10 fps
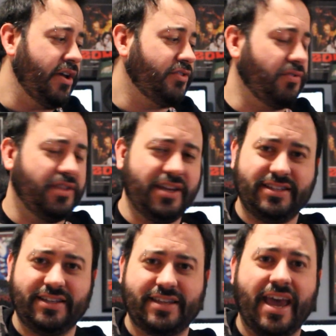So this
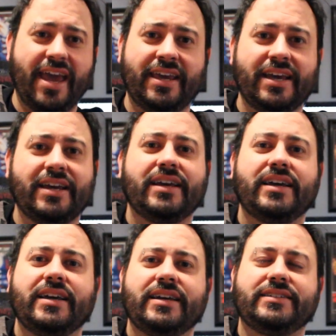is a
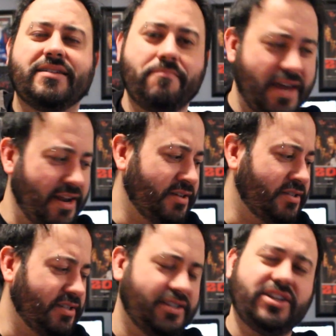diminished,
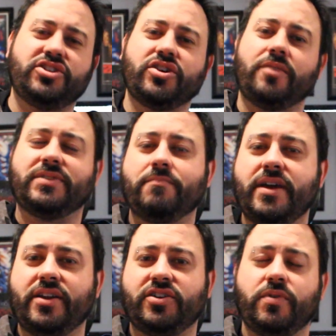a C sharp
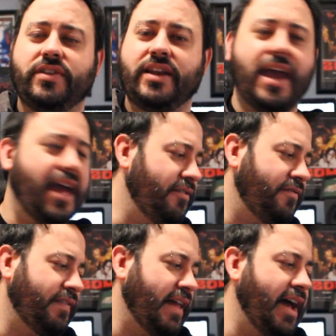diminished with an added
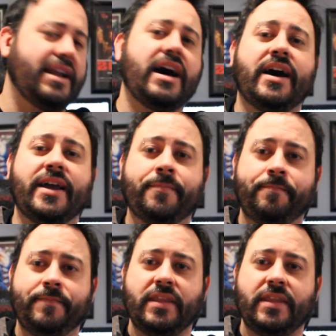flat 9.